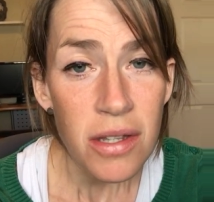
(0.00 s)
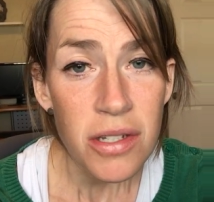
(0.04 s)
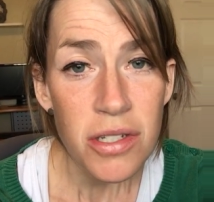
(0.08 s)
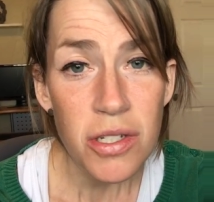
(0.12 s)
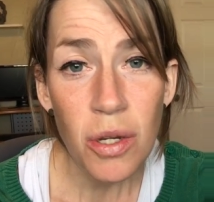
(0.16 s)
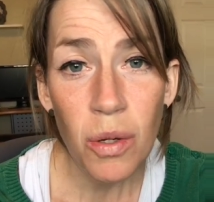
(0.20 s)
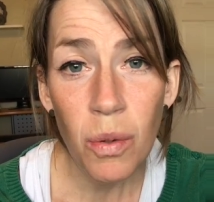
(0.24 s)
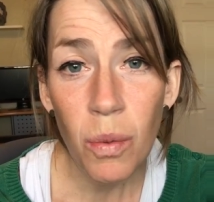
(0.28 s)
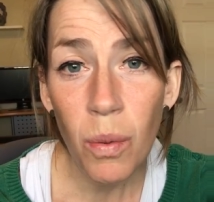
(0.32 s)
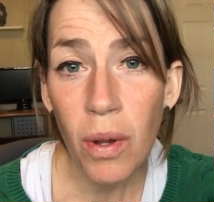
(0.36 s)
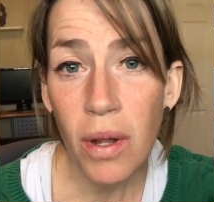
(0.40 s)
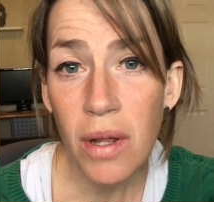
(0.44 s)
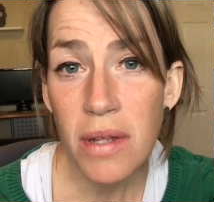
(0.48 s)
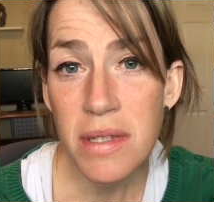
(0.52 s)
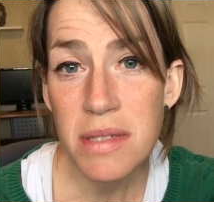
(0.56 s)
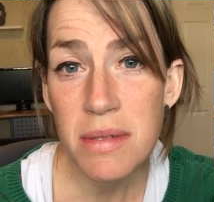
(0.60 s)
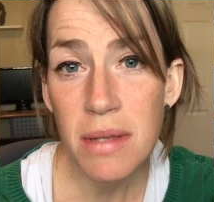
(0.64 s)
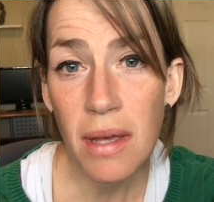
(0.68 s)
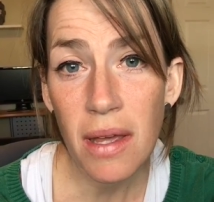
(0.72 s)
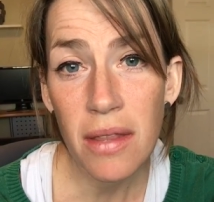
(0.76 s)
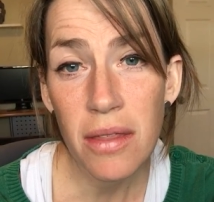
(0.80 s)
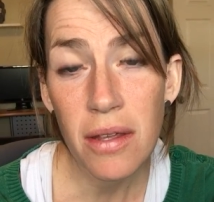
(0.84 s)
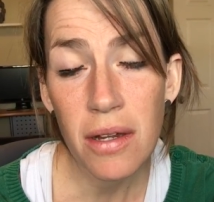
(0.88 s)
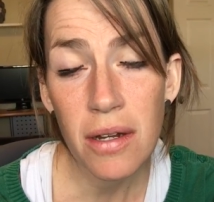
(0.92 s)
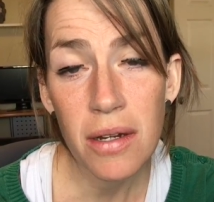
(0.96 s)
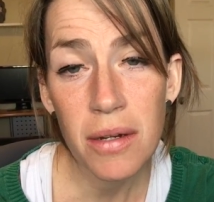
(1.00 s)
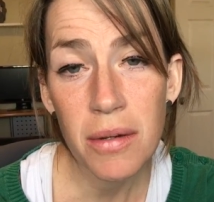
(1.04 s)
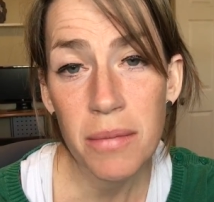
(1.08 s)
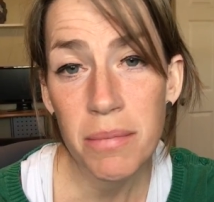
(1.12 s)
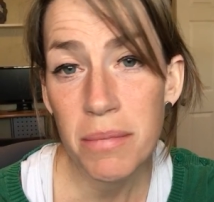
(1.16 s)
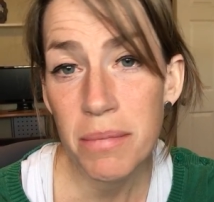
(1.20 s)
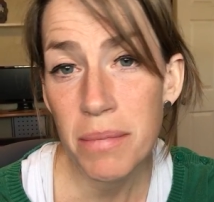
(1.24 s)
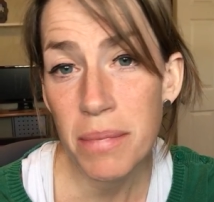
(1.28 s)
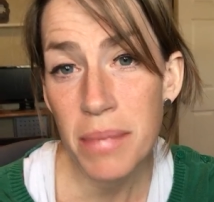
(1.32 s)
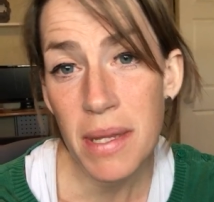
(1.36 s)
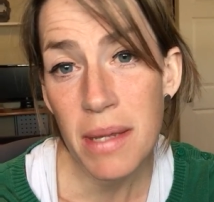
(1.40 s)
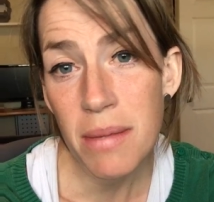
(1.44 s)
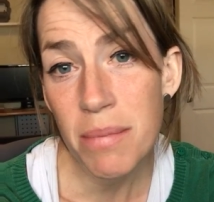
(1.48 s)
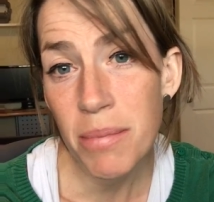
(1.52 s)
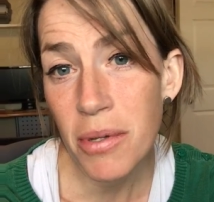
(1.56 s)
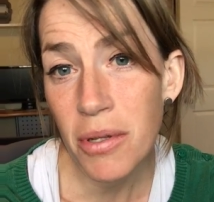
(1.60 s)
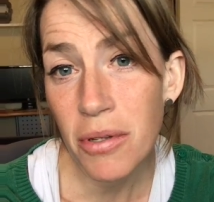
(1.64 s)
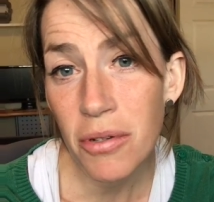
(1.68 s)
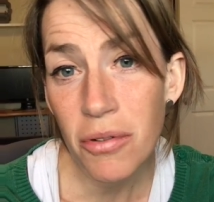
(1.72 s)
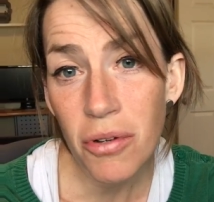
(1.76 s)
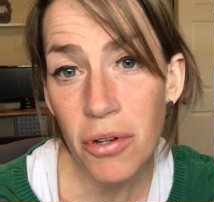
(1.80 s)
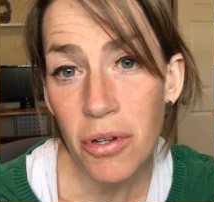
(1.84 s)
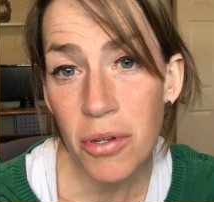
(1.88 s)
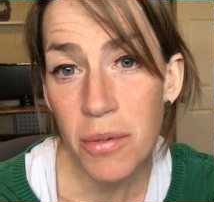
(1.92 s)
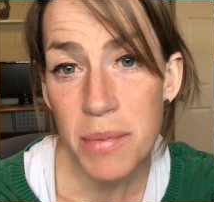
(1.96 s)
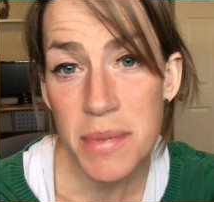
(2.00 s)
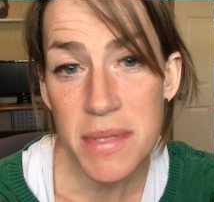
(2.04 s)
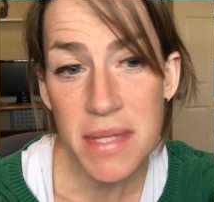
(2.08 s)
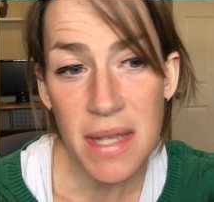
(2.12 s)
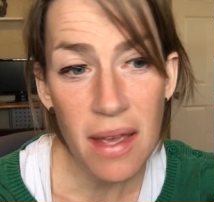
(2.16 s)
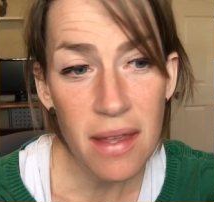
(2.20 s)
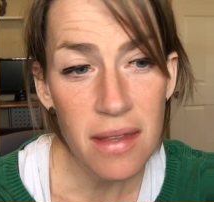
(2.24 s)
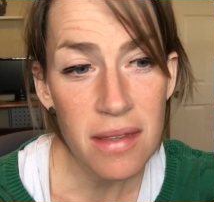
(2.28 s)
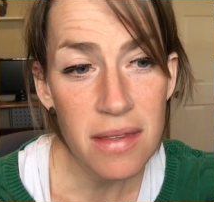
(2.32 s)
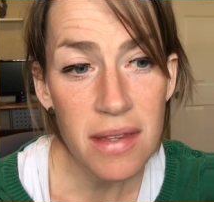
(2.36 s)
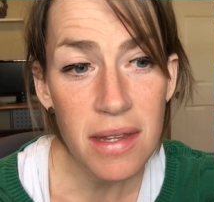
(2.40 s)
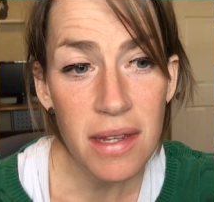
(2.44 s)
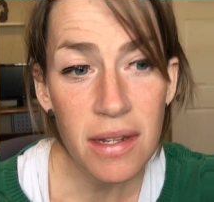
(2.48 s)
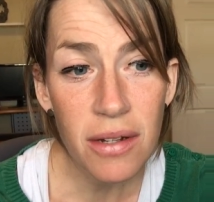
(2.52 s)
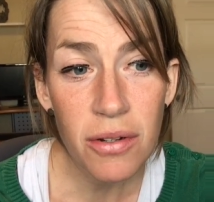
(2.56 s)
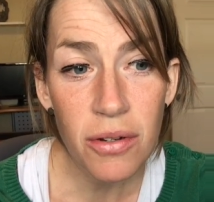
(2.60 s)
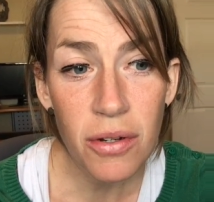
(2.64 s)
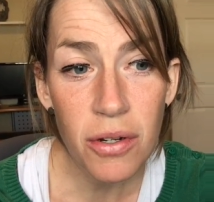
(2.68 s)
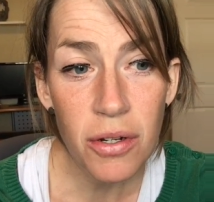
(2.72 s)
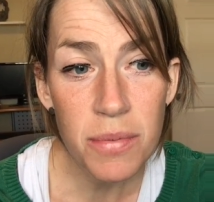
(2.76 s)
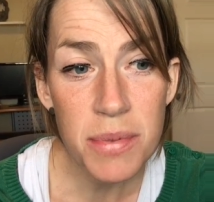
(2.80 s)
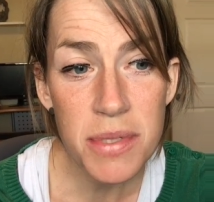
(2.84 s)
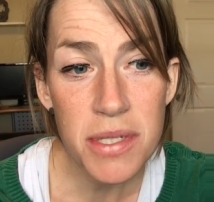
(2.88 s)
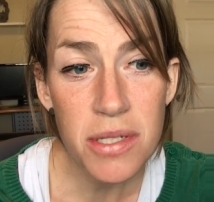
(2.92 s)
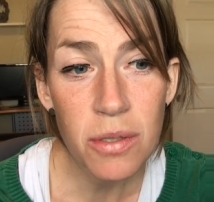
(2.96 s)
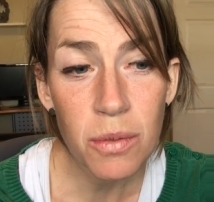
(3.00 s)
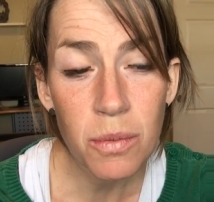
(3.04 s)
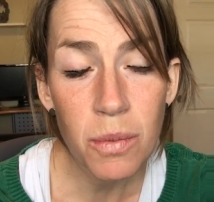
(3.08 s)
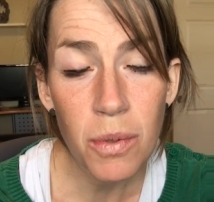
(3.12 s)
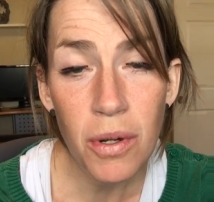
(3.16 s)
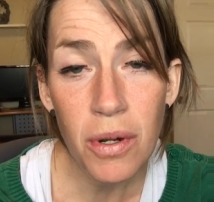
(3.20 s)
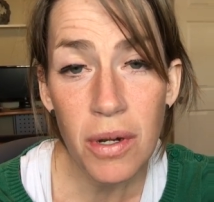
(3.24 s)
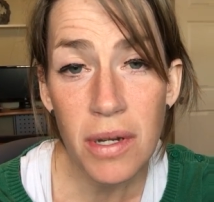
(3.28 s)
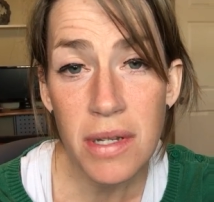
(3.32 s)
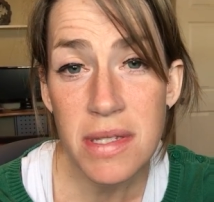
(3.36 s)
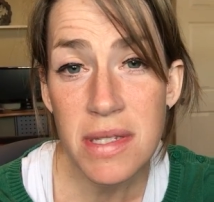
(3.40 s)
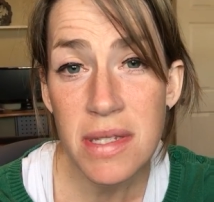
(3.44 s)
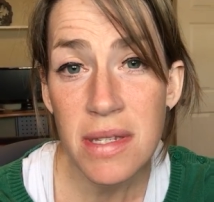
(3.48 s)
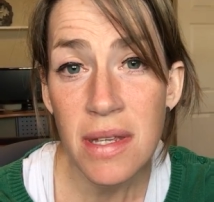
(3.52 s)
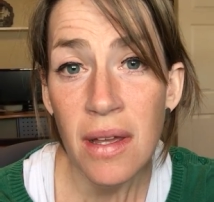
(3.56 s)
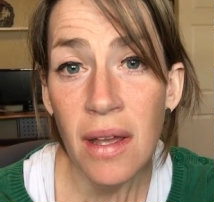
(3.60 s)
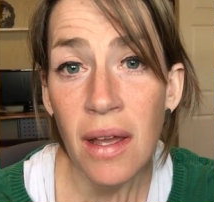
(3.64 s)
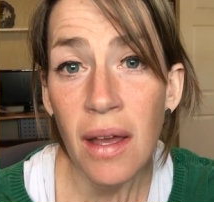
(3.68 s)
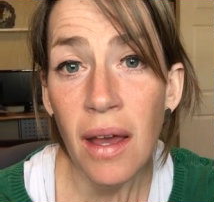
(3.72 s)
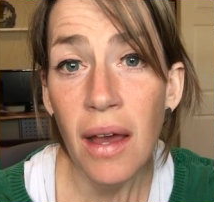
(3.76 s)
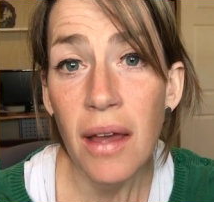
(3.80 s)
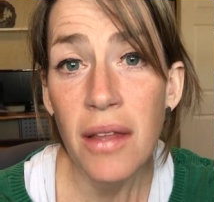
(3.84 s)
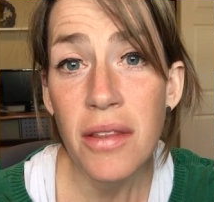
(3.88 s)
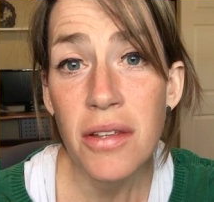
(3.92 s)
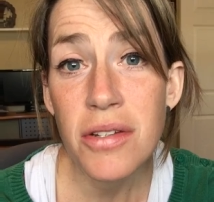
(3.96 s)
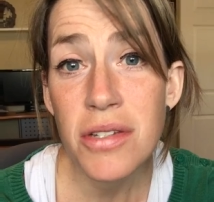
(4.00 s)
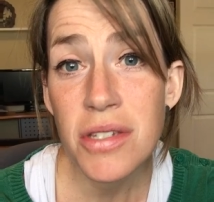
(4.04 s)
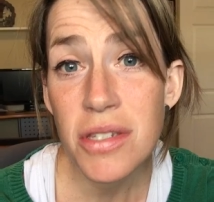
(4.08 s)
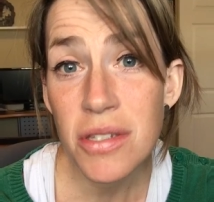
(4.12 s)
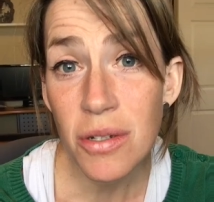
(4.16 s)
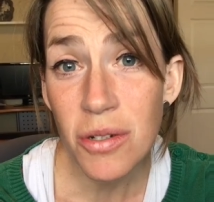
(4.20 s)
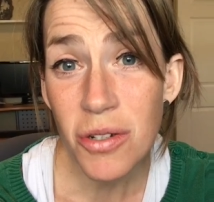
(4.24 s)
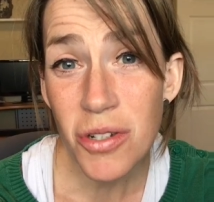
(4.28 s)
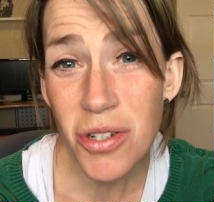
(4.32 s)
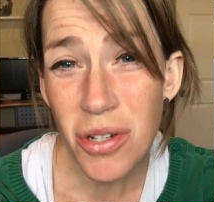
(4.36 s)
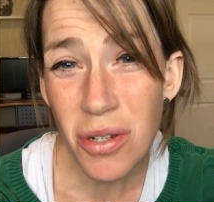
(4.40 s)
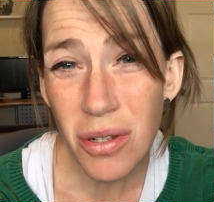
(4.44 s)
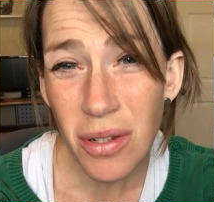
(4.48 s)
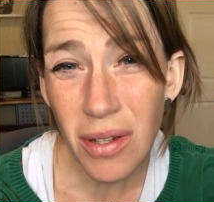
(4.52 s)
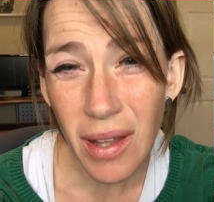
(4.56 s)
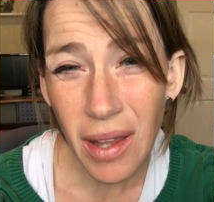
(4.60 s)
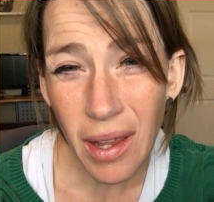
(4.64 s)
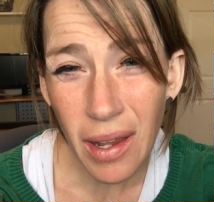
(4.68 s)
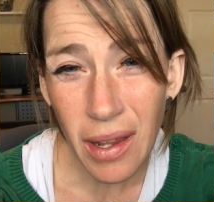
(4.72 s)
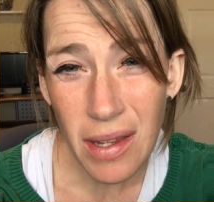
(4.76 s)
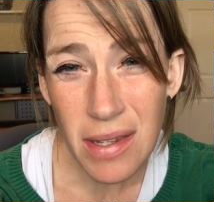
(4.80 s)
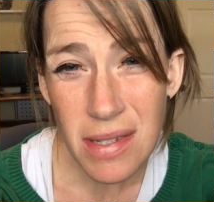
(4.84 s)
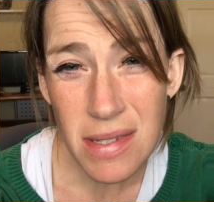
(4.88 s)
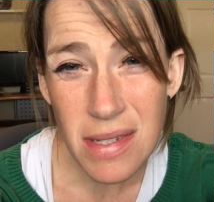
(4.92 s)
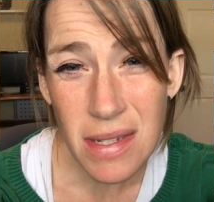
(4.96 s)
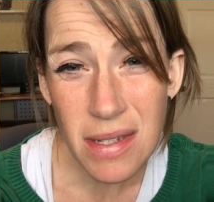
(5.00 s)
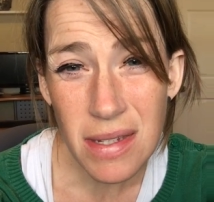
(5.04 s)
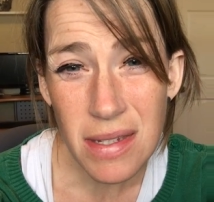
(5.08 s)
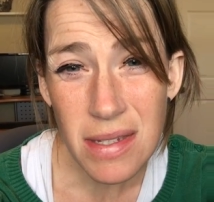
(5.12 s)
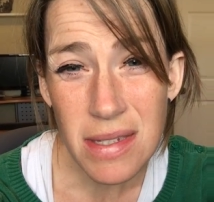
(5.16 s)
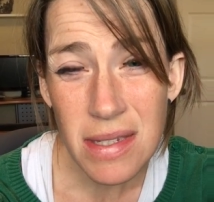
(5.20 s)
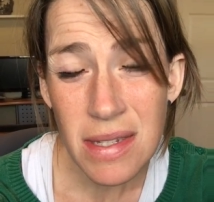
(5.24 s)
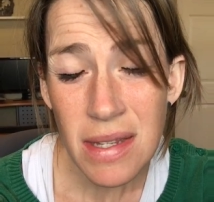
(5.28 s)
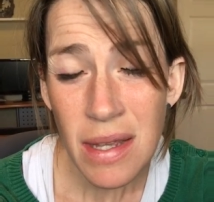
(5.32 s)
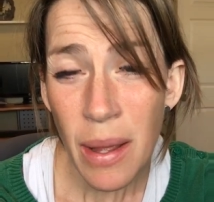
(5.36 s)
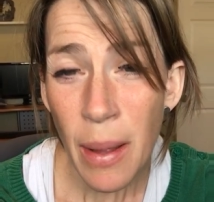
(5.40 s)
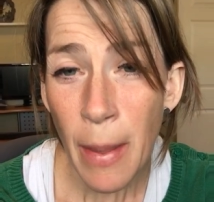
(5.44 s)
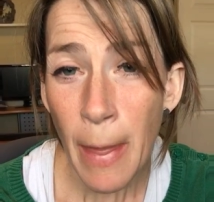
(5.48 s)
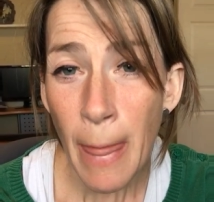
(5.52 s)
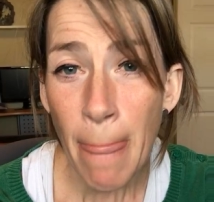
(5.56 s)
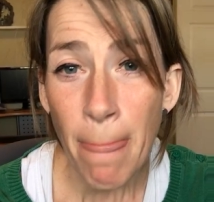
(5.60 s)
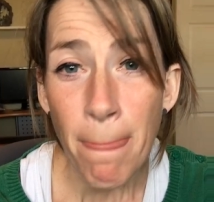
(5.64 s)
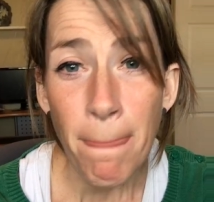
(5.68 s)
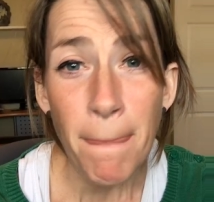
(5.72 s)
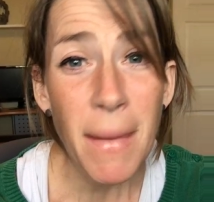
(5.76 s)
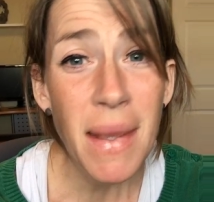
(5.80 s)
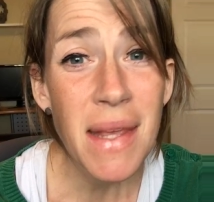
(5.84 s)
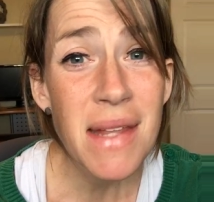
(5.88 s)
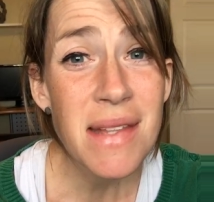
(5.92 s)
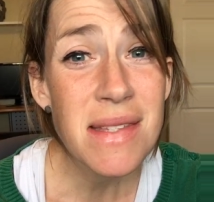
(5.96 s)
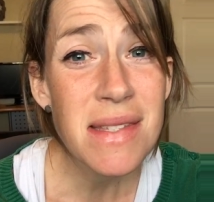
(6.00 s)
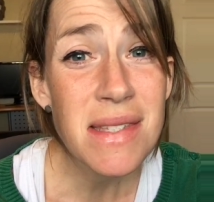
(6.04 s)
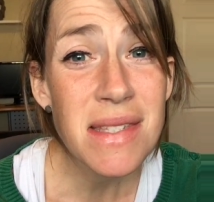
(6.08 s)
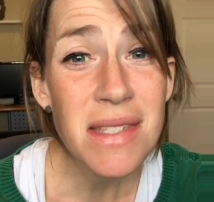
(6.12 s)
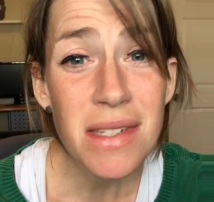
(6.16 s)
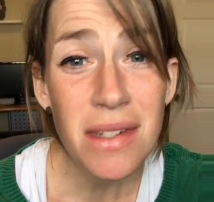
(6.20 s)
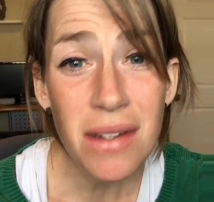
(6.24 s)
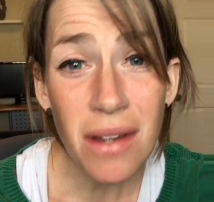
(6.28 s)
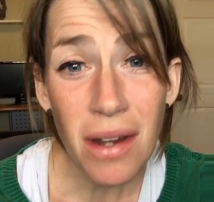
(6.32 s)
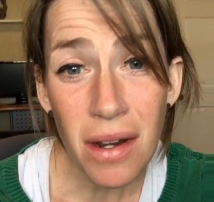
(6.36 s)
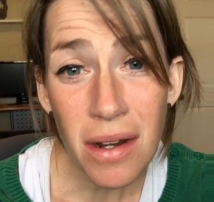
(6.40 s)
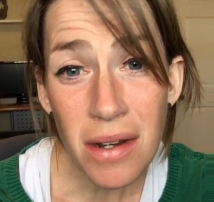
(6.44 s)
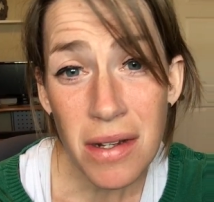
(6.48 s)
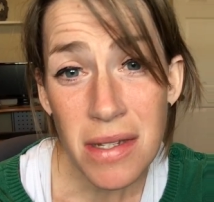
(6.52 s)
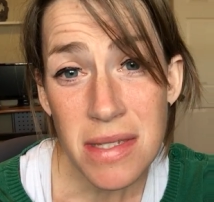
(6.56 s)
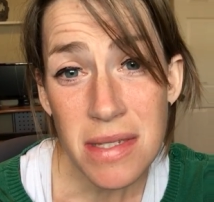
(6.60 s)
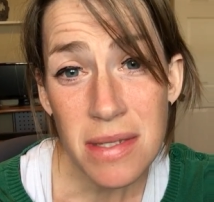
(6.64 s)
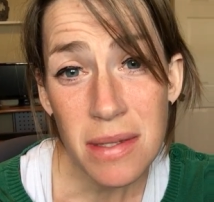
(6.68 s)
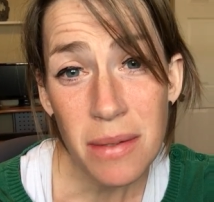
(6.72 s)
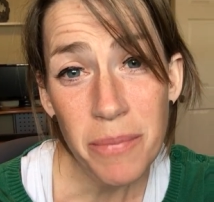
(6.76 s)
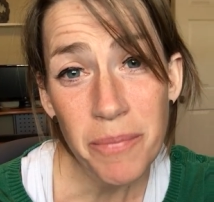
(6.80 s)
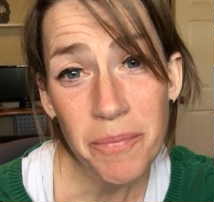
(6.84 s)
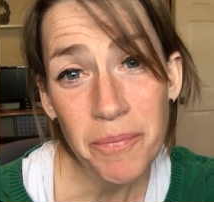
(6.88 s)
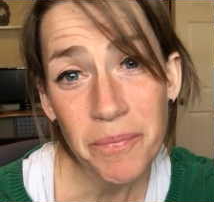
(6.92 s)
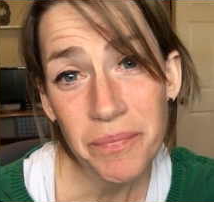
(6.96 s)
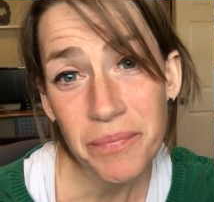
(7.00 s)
towards other people groups, ethnic groups, towards other social classes. It starts